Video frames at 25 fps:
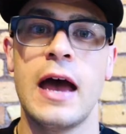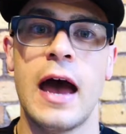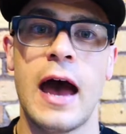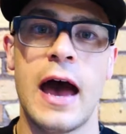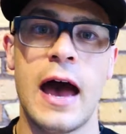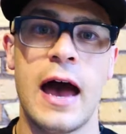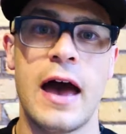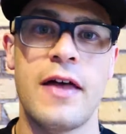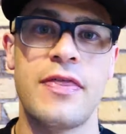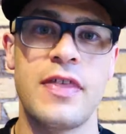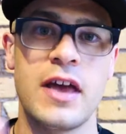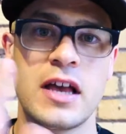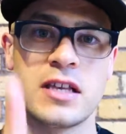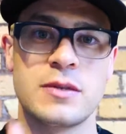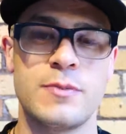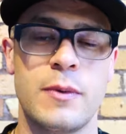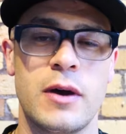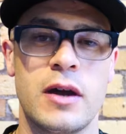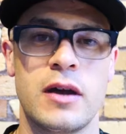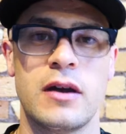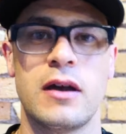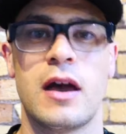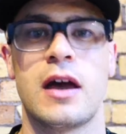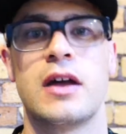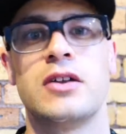That is
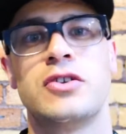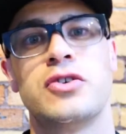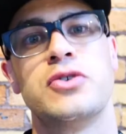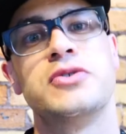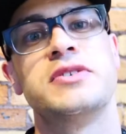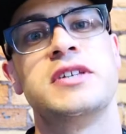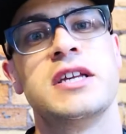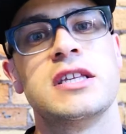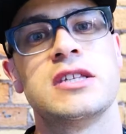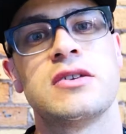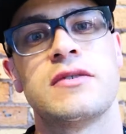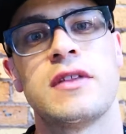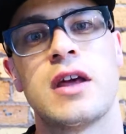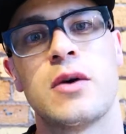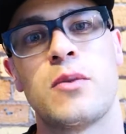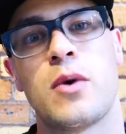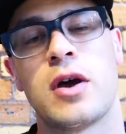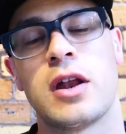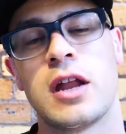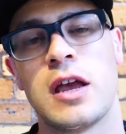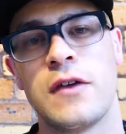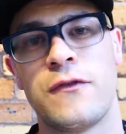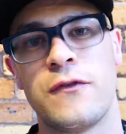my 2 cents on that one.